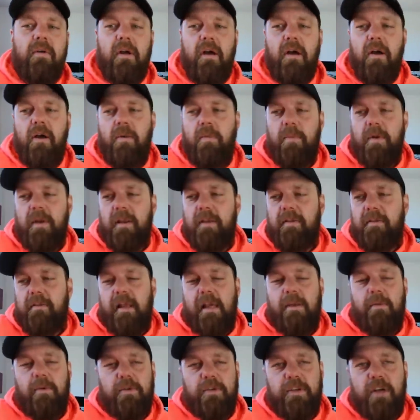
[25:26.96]
Um, um, and it's
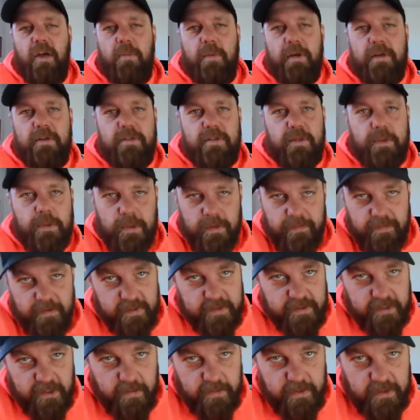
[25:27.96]
labeled coming soon if
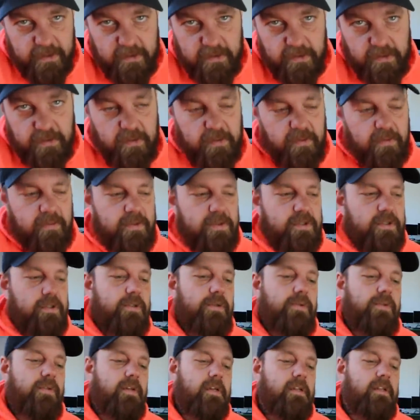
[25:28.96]
it's coming soon, which is a
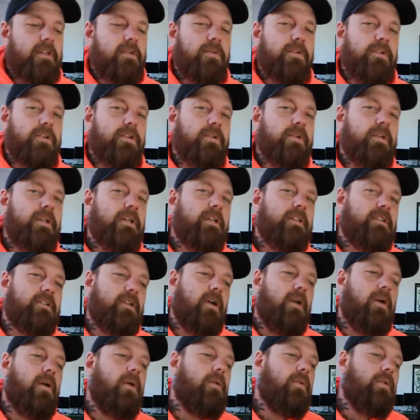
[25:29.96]
new thing that we're doing.
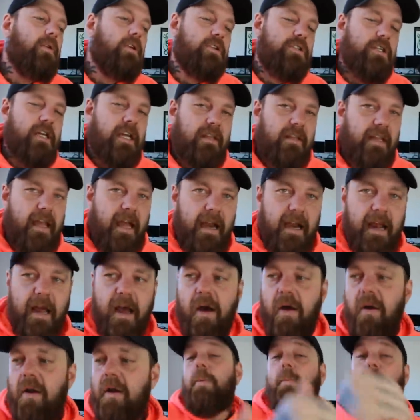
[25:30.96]
So you can check that
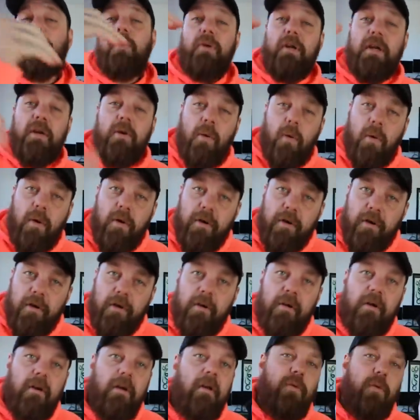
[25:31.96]
out. The
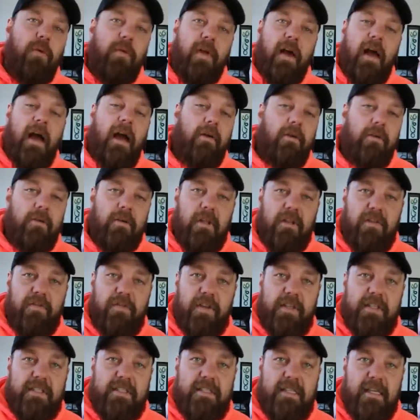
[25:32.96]
pre-order for the
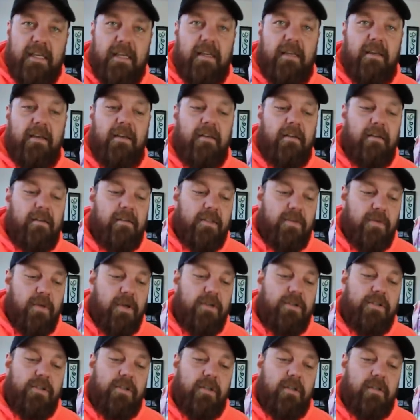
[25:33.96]
hieroglyphics tee and
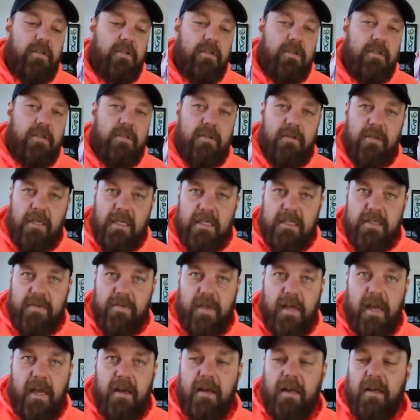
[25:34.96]
sweatshirts and things
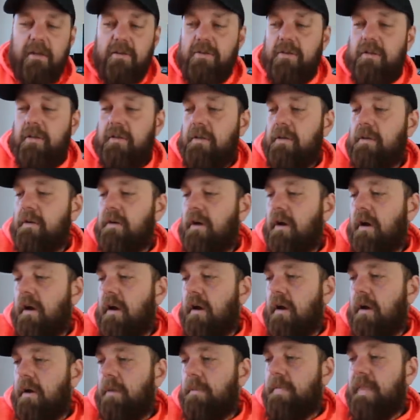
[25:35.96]
of that nature,
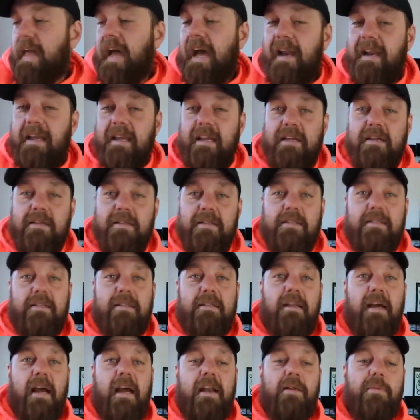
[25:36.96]
um, that ends
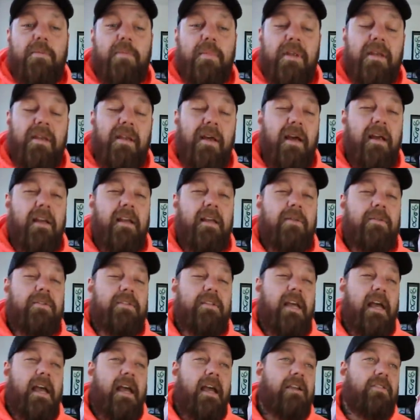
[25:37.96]
tonight at midnight. It
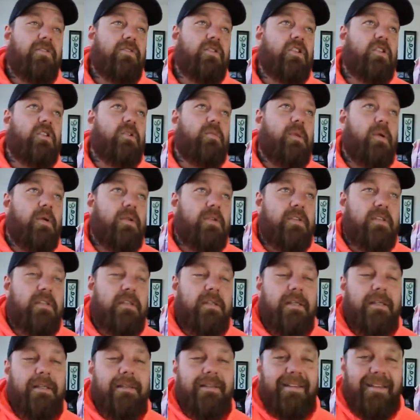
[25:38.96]
was actually supposed
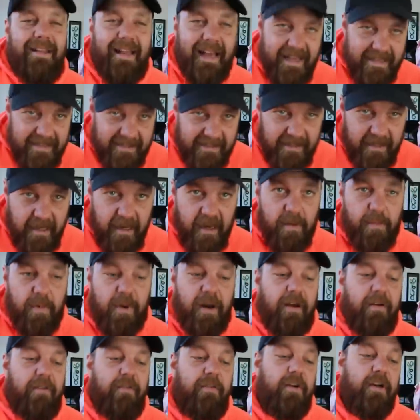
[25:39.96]
to end last night,
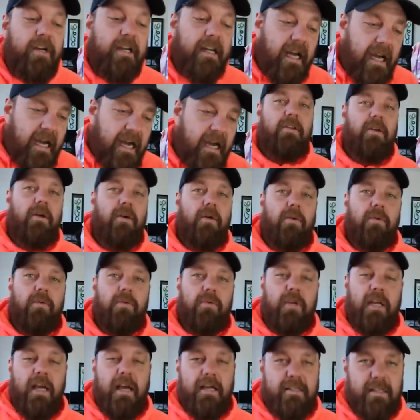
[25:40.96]
but I forgot. So
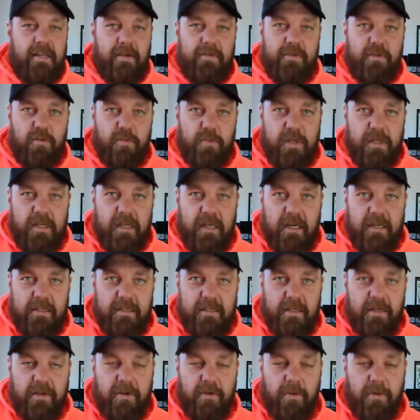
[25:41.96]
you guys have till midnight
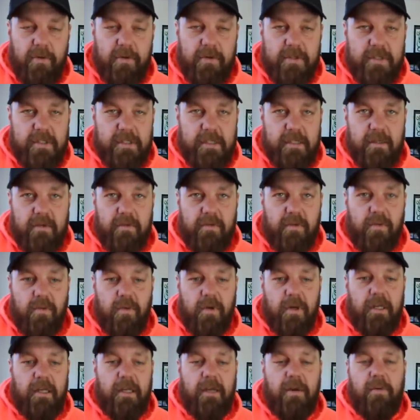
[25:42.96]
to get your orders in if you
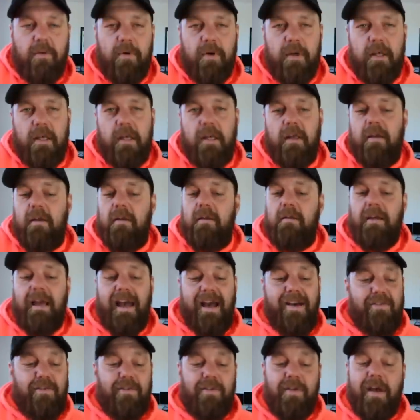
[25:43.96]
want to get one in.
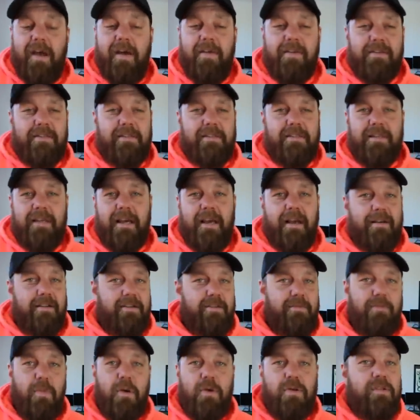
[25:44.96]
After that, this design
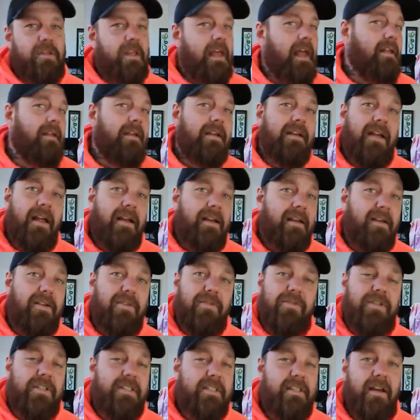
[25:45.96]
is most likely not
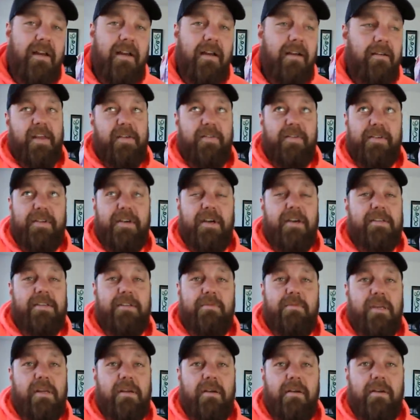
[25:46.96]
getting restocked. If it does,
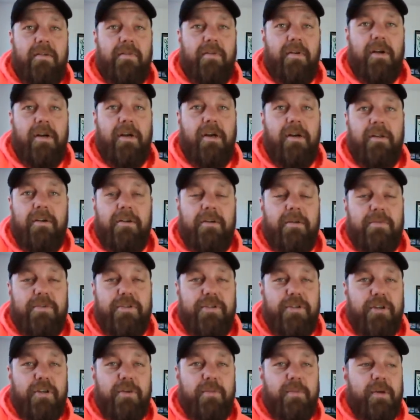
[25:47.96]
it'd be in a different color, I'm
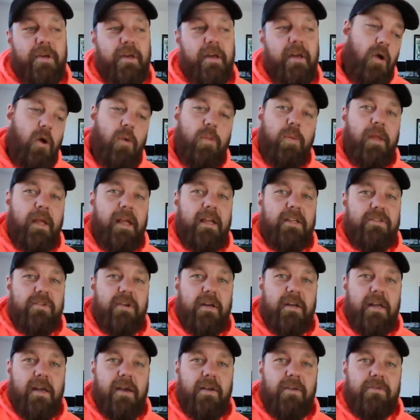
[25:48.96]
sure, but no plans
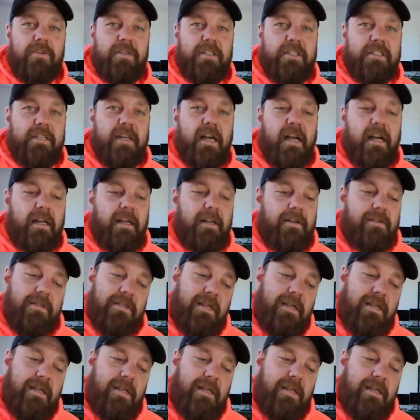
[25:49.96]
right now to restock it.